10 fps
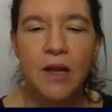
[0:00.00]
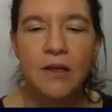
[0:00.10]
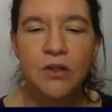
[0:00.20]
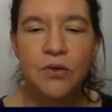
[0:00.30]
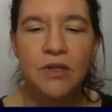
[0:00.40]

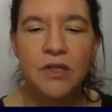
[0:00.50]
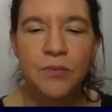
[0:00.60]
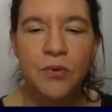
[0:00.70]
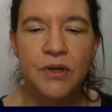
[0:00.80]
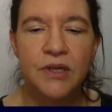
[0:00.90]
So this
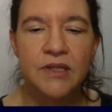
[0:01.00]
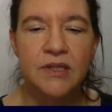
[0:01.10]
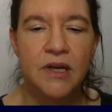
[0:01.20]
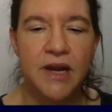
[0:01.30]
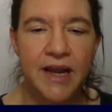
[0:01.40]
point is
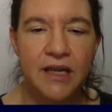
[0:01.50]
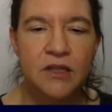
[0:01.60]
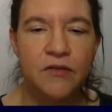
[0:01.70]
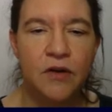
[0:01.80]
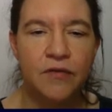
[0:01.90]
the
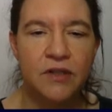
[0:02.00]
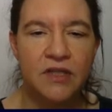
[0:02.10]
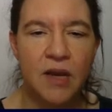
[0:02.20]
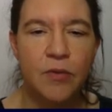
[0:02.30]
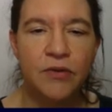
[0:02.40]
negative of the
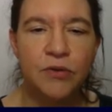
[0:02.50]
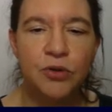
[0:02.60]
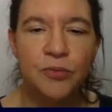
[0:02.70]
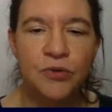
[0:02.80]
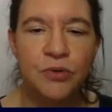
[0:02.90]
sum of
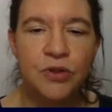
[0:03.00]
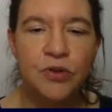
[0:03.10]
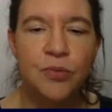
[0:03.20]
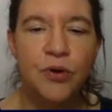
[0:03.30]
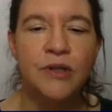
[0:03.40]
those
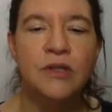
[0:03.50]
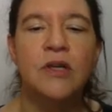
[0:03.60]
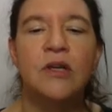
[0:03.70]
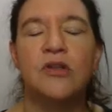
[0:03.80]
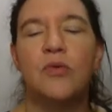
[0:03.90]
two points.
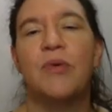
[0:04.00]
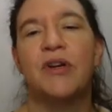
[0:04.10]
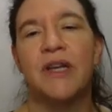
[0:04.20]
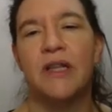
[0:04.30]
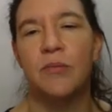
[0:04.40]
So we want
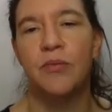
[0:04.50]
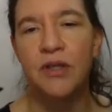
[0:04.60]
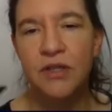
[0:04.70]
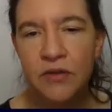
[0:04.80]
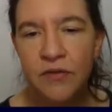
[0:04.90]
to get the
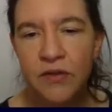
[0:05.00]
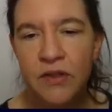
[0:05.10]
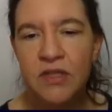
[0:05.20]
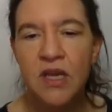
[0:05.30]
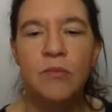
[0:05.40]
positive of the
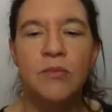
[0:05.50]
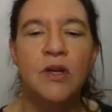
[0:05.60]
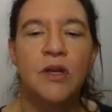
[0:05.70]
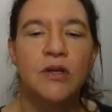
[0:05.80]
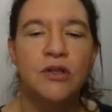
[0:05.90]
sum.
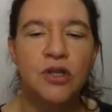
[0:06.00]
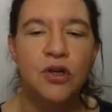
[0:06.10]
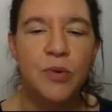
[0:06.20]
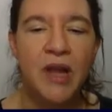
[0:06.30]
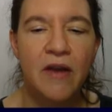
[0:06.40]
So
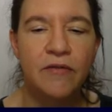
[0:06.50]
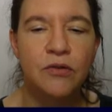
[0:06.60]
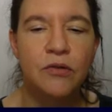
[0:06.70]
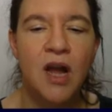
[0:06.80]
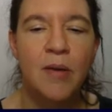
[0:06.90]
we have
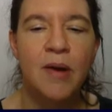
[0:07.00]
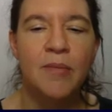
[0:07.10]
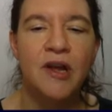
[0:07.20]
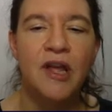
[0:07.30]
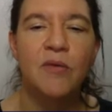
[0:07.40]
to come
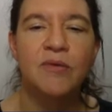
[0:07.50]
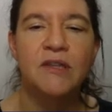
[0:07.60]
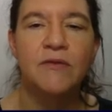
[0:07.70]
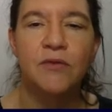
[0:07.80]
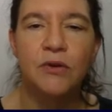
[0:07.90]
up with
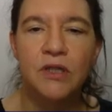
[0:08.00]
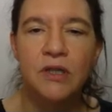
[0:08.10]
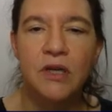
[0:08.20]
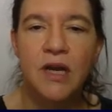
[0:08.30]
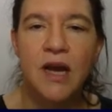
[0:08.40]
a
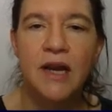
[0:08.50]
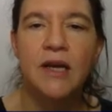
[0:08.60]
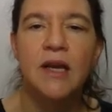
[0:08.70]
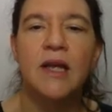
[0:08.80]
vertical line.